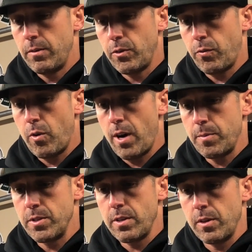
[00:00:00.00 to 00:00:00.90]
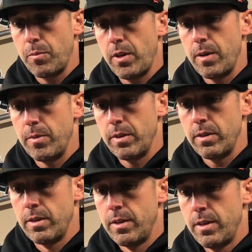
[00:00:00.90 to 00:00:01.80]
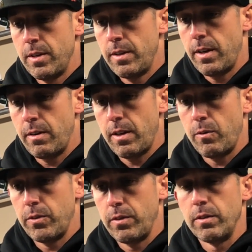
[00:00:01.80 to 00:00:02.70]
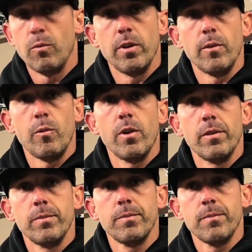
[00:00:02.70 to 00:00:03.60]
There's four options on the play, but that wasn't the one that we wanted.